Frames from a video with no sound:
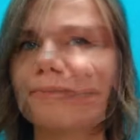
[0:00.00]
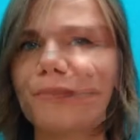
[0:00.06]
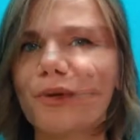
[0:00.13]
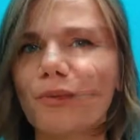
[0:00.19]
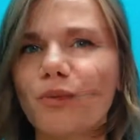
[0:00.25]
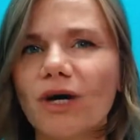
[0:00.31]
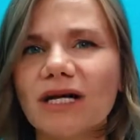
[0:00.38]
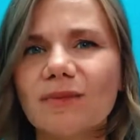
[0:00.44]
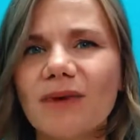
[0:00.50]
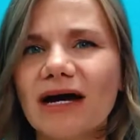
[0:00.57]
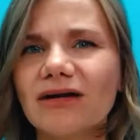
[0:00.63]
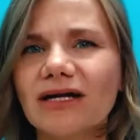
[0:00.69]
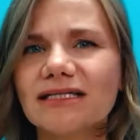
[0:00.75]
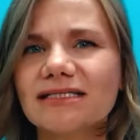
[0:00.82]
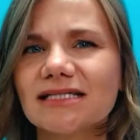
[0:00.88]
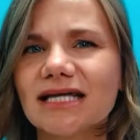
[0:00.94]
But what about
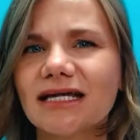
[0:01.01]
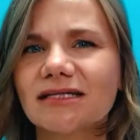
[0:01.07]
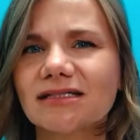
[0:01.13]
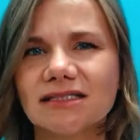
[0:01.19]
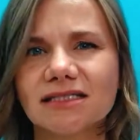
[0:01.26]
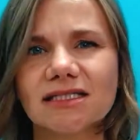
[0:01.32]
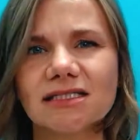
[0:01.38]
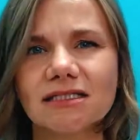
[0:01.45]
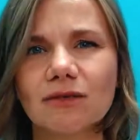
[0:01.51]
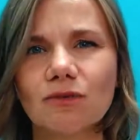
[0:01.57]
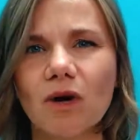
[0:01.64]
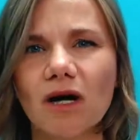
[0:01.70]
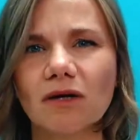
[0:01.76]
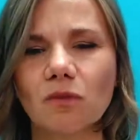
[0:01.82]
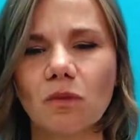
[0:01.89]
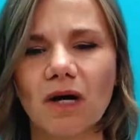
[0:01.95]
Isaiah
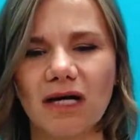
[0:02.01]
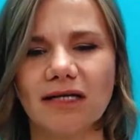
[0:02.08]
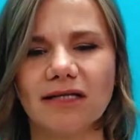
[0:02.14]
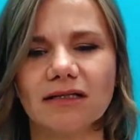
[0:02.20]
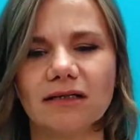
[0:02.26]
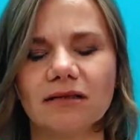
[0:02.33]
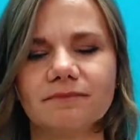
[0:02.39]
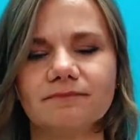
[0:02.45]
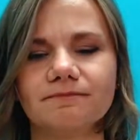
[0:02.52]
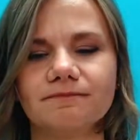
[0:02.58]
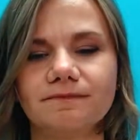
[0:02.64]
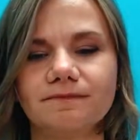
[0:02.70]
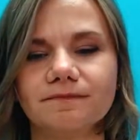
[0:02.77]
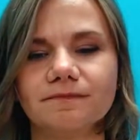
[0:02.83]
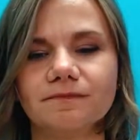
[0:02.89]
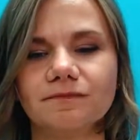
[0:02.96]
61 1?
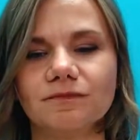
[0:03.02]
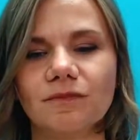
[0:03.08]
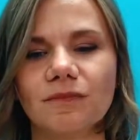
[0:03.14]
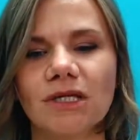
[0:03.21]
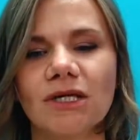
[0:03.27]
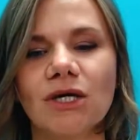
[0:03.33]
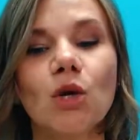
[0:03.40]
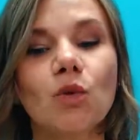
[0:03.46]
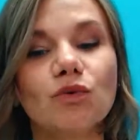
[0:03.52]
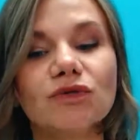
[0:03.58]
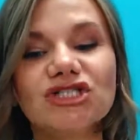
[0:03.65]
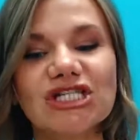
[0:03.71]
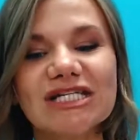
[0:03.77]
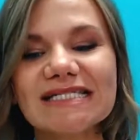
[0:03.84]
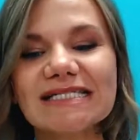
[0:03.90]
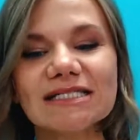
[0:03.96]
Hmm. Will
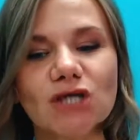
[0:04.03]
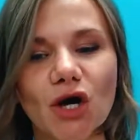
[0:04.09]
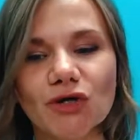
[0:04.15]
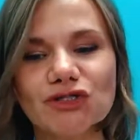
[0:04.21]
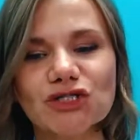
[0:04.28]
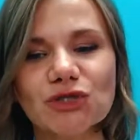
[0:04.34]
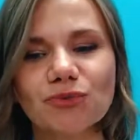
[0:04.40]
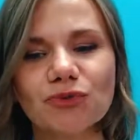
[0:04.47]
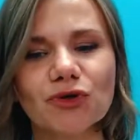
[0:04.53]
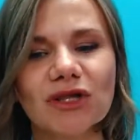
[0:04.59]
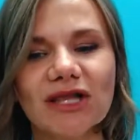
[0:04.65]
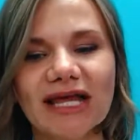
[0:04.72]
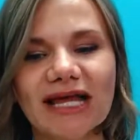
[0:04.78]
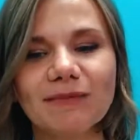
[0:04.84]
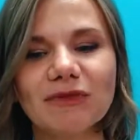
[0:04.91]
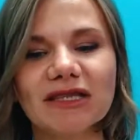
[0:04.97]
Jesus also
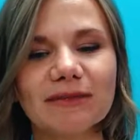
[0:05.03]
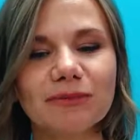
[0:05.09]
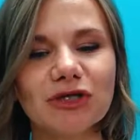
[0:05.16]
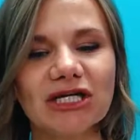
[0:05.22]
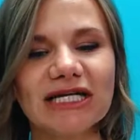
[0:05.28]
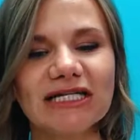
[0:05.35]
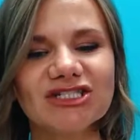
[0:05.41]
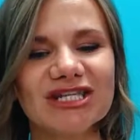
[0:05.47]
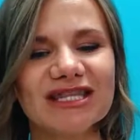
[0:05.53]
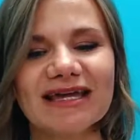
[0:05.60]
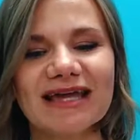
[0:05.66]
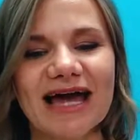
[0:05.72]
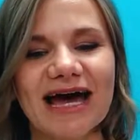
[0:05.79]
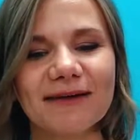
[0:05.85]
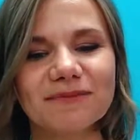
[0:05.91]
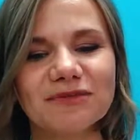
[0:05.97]
proclaim liberty to the
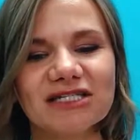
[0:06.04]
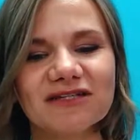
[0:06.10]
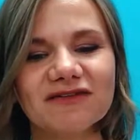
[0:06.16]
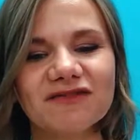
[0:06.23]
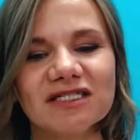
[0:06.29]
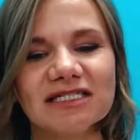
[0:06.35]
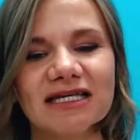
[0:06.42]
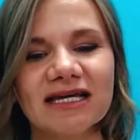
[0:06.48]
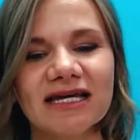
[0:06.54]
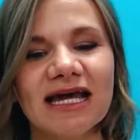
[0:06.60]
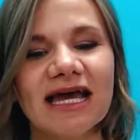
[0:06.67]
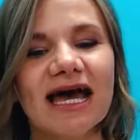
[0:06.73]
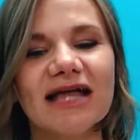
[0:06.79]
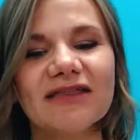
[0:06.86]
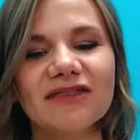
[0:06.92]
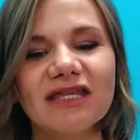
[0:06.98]
captives
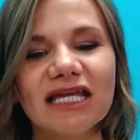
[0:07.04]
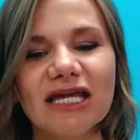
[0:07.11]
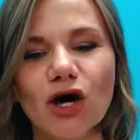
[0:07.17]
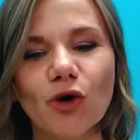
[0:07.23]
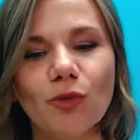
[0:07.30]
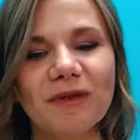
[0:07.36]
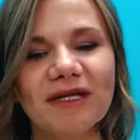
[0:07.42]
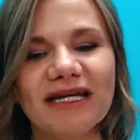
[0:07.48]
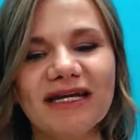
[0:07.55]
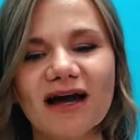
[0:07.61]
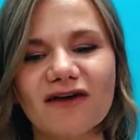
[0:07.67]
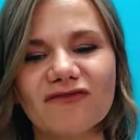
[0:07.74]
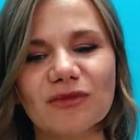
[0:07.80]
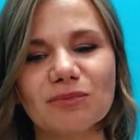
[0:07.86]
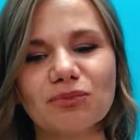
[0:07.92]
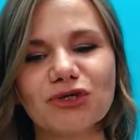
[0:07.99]
and the opening
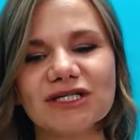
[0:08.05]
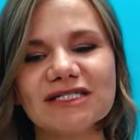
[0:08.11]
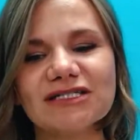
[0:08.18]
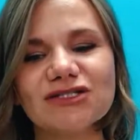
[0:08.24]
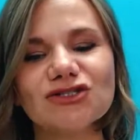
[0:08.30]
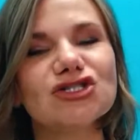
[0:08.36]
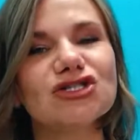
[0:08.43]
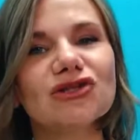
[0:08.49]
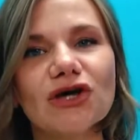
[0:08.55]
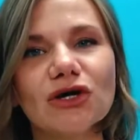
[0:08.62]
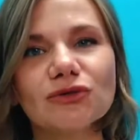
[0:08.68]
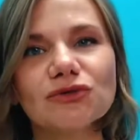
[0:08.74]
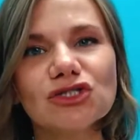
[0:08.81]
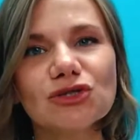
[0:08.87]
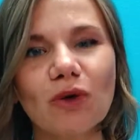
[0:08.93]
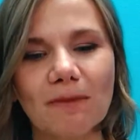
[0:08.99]
of the prison to
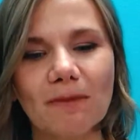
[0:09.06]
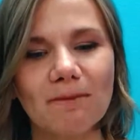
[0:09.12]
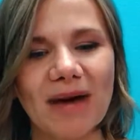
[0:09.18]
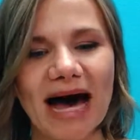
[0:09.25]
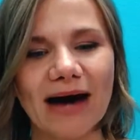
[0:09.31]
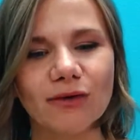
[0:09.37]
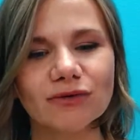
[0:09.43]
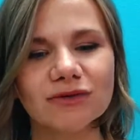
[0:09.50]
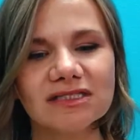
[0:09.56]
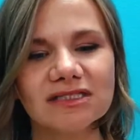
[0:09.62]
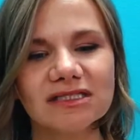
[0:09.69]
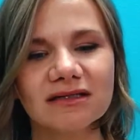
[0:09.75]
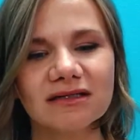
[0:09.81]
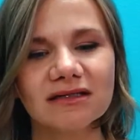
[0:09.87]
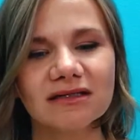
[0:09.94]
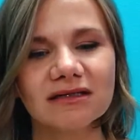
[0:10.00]
those who are bound?